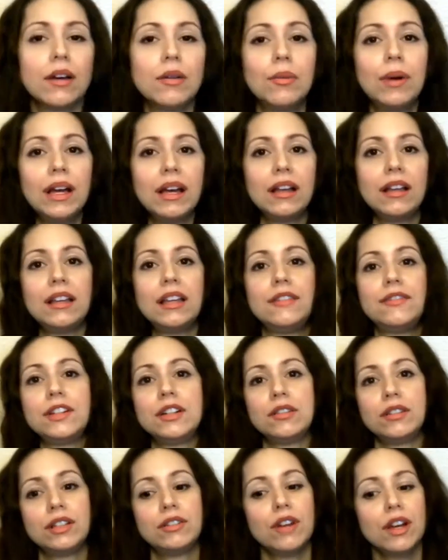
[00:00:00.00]
Well, if it
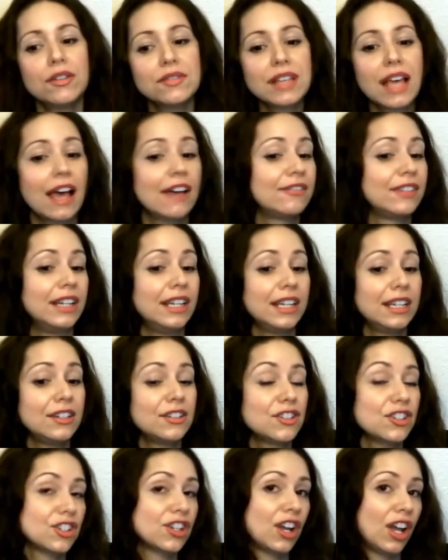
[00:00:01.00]
only grows ½ an
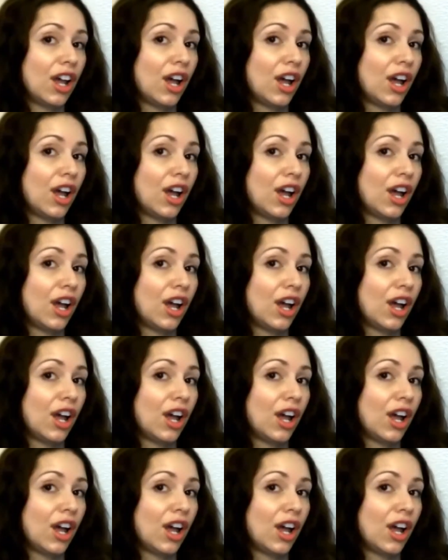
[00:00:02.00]
inch